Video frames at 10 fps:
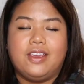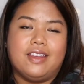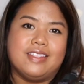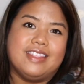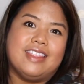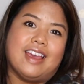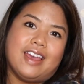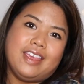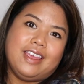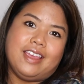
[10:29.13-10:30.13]
yeah,
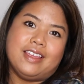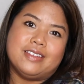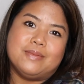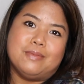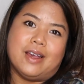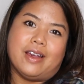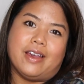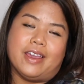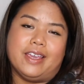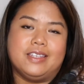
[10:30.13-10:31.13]
that is
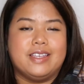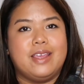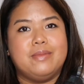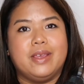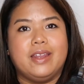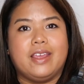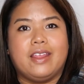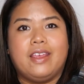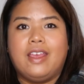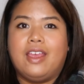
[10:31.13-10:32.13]
my 10-minute,
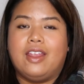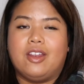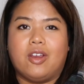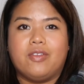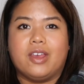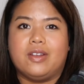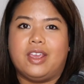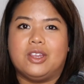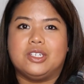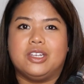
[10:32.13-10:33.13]
no
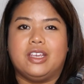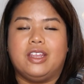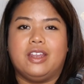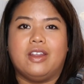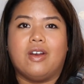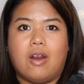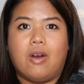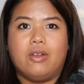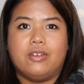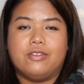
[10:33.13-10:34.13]
foundation,
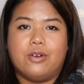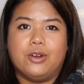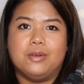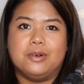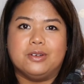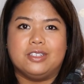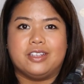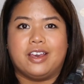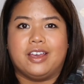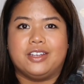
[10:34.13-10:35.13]
all affordable
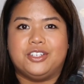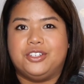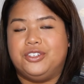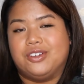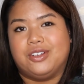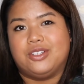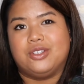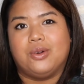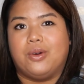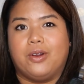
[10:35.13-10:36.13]
/
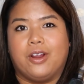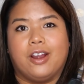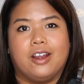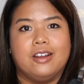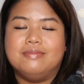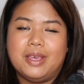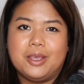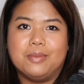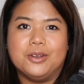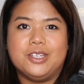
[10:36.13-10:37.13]
drugstore
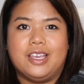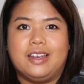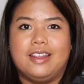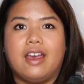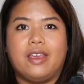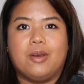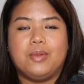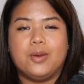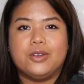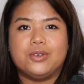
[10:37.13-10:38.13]
makeup routine. I hope
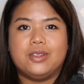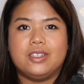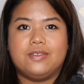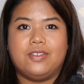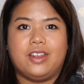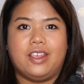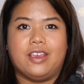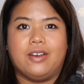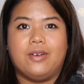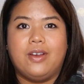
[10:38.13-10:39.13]
you enjoyed this
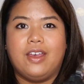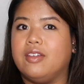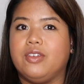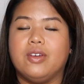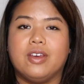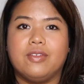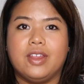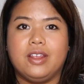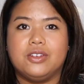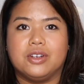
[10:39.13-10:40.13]
video. If you have
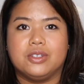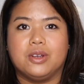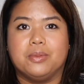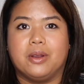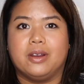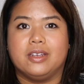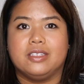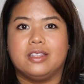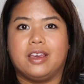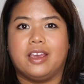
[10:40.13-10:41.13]
any drugstore products
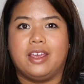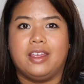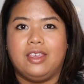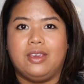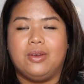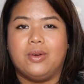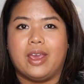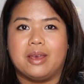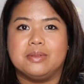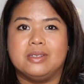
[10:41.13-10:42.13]
that you
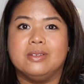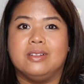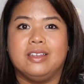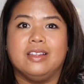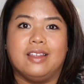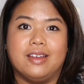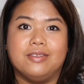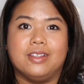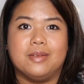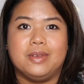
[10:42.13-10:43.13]
absolutely love,
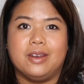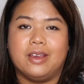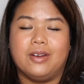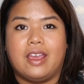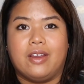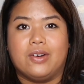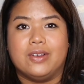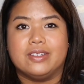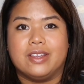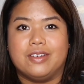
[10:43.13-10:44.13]
let me know. I
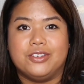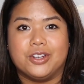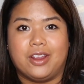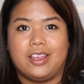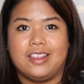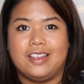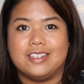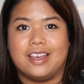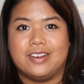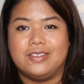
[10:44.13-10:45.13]
always love trying things
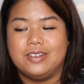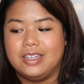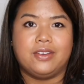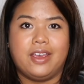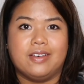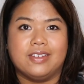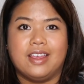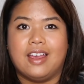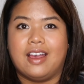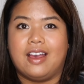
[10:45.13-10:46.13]
out. So yeah,
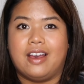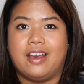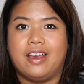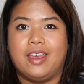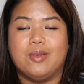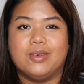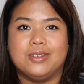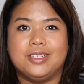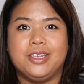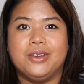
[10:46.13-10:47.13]
I will
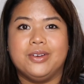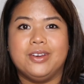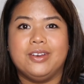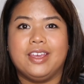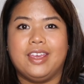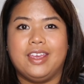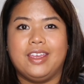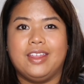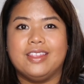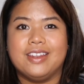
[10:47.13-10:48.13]
see you
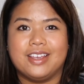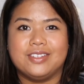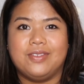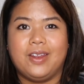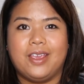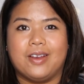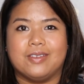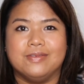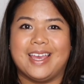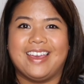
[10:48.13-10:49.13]
in the next video.
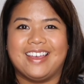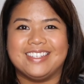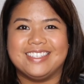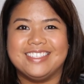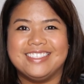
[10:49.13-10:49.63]
Bye guys.